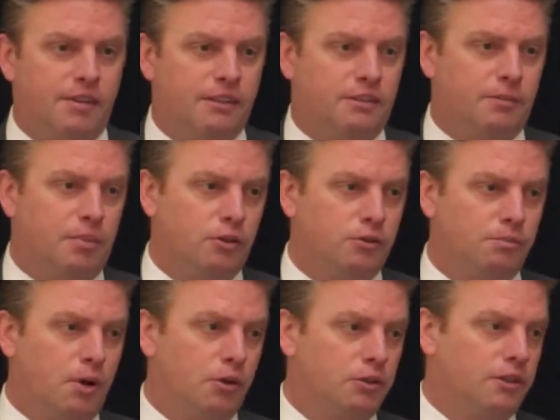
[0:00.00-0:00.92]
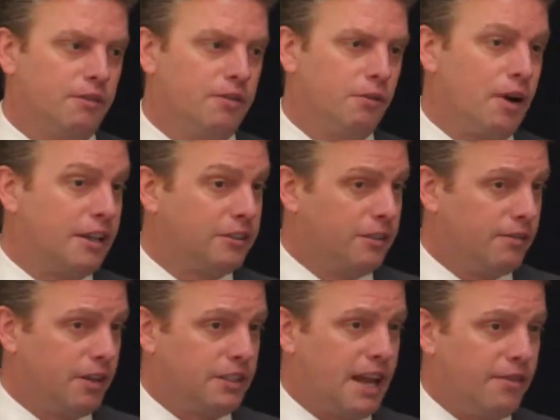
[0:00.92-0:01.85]
I suppose most of the rest of
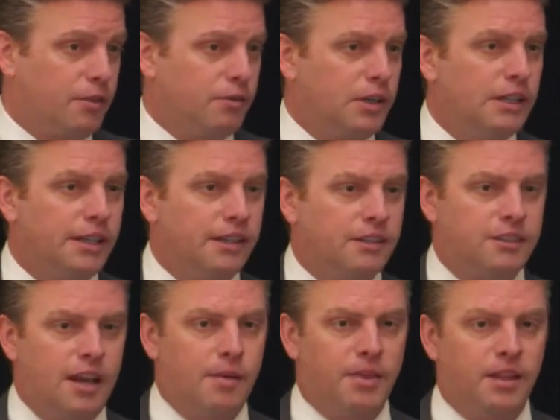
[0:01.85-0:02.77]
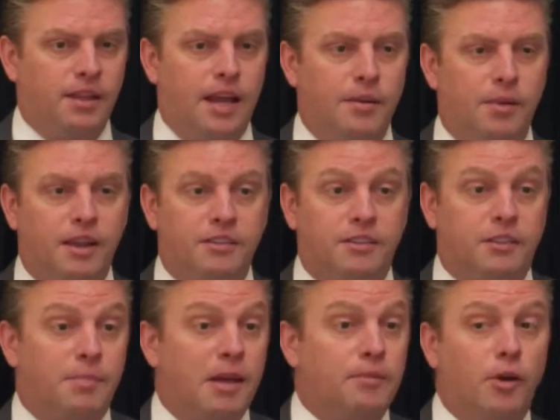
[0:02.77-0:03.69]
us haven't really examined the label. I
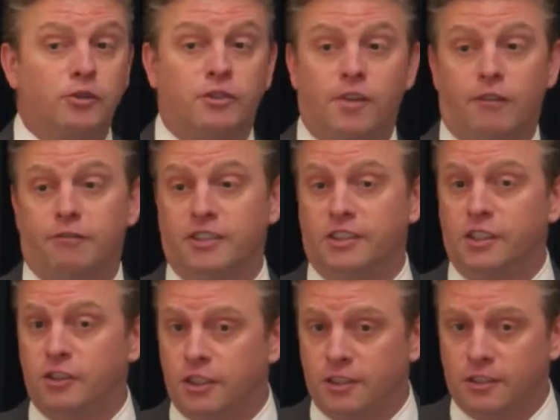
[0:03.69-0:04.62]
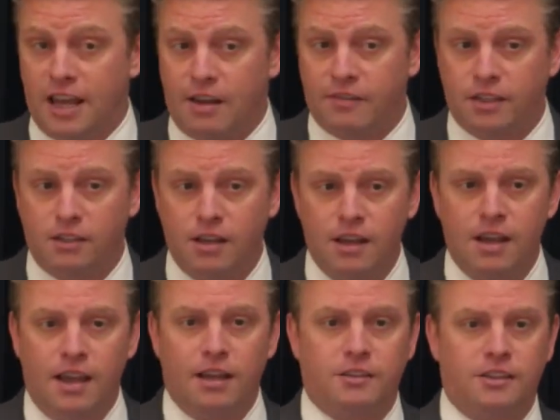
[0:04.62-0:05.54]
suspect most of our physicians haven't
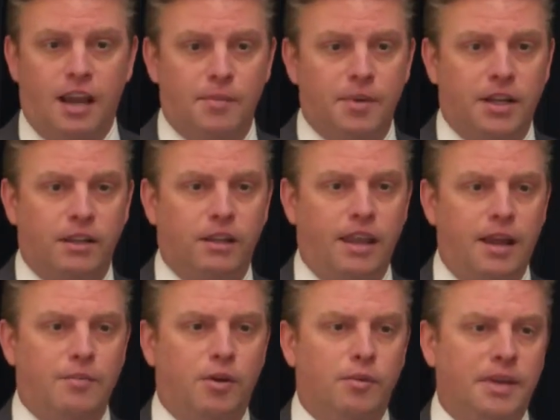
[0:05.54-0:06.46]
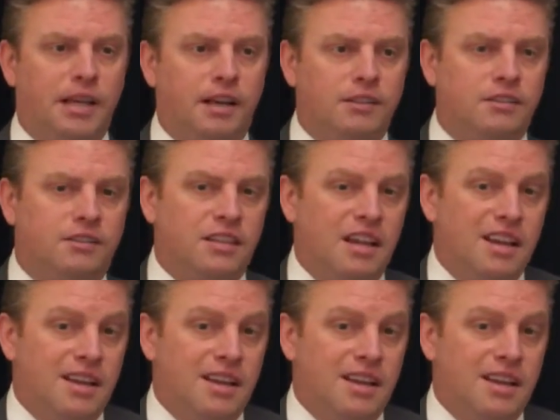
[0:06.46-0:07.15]
examined the label because